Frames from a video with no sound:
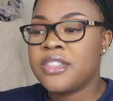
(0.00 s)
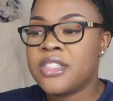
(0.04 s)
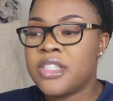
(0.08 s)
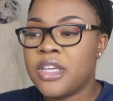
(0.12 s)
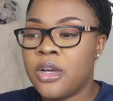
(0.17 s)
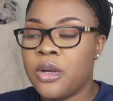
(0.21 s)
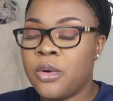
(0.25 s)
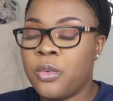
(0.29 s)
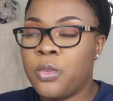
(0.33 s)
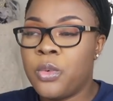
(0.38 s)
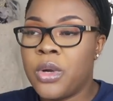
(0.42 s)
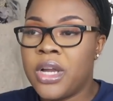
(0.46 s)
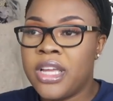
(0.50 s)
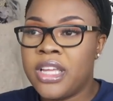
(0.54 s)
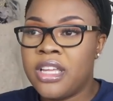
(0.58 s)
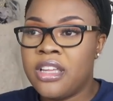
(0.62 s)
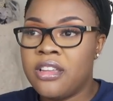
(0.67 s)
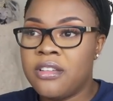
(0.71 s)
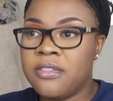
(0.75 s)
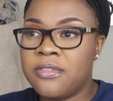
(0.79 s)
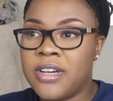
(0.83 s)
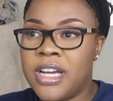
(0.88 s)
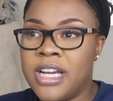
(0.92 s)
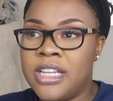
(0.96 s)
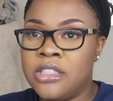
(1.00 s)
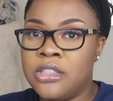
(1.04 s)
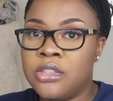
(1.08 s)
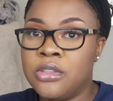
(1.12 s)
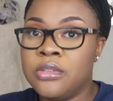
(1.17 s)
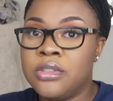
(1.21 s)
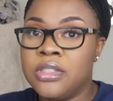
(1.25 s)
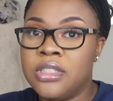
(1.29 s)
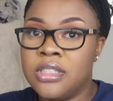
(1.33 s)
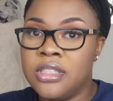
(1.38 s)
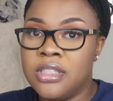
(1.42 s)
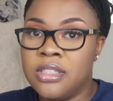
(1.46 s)
So what if I
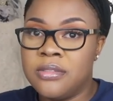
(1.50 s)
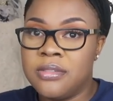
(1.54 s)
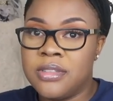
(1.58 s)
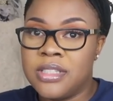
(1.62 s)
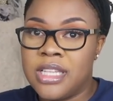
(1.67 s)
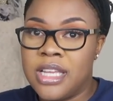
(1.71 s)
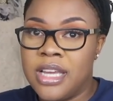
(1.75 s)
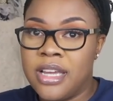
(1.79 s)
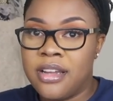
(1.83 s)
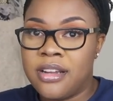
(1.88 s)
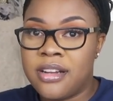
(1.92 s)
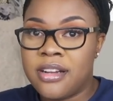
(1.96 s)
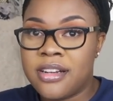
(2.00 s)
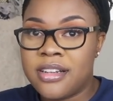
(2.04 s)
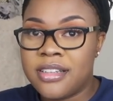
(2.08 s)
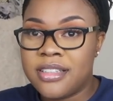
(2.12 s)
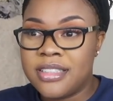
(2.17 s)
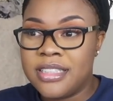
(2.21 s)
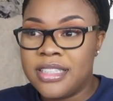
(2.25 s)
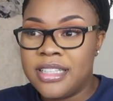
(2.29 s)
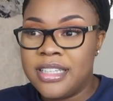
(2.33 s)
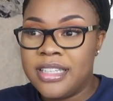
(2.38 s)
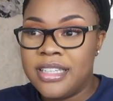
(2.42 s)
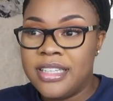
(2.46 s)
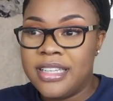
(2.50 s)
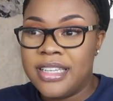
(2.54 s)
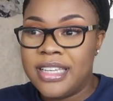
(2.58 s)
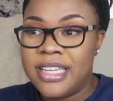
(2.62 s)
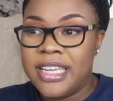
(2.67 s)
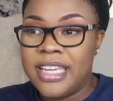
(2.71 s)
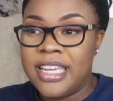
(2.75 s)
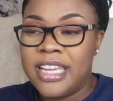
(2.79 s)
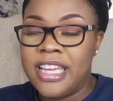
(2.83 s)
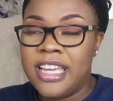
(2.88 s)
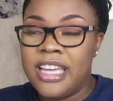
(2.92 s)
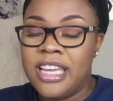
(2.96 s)
do deliver that early
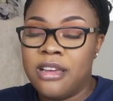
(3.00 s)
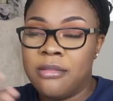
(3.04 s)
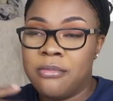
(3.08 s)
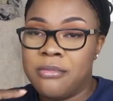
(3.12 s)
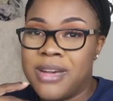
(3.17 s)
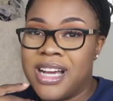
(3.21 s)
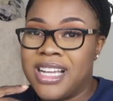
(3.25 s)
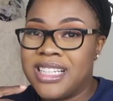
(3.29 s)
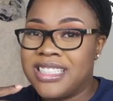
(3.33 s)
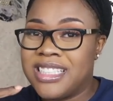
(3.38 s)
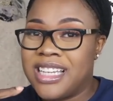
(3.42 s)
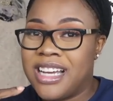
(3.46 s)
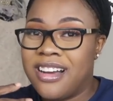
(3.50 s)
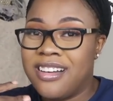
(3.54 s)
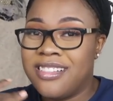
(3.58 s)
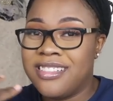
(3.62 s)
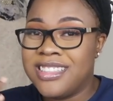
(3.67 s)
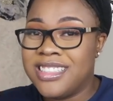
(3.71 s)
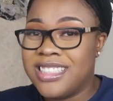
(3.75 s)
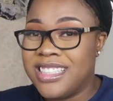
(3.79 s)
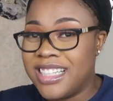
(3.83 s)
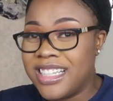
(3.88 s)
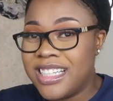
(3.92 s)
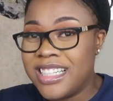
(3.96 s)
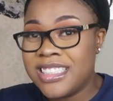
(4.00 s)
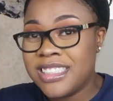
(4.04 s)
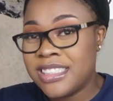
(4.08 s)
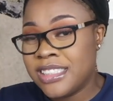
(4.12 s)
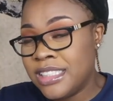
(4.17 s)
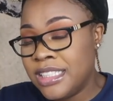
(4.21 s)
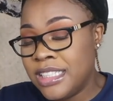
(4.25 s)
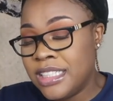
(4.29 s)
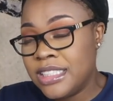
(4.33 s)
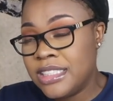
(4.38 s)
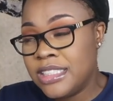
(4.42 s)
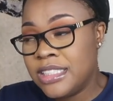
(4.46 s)
and my child does
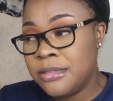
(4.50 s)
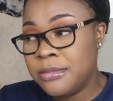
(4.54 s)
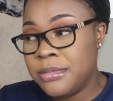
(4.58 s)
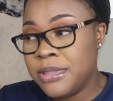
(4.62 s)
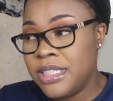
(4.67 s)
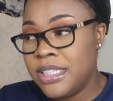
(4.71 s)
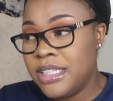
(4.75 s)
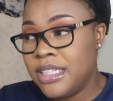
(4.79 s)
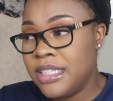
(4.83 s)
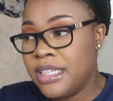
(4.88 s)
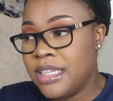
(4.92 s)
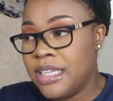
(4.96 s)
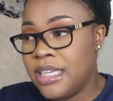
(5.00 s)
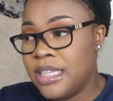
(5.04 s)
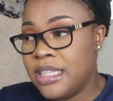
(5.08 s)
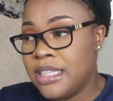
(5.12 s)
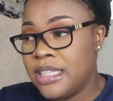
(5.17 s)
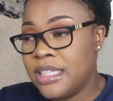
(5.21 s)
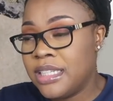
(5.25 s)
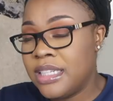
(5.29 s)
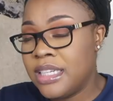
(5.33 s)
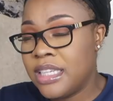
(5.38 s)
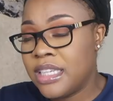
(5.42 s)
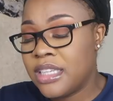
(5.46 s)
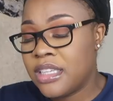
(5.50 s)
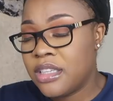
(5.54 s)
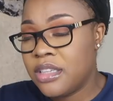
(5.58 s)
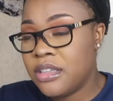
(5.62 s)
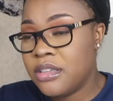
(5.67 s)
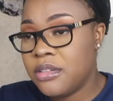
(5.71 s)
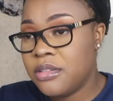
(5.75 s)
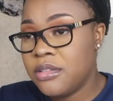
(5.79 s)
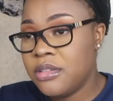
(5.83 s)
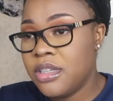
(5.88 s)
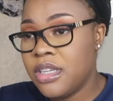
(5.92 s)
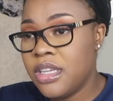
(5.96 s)
need to be in the N I C
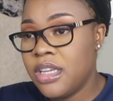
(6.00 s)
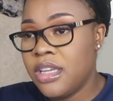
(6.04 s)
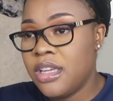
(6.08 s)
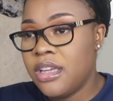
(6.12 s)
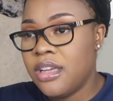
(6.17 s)
U,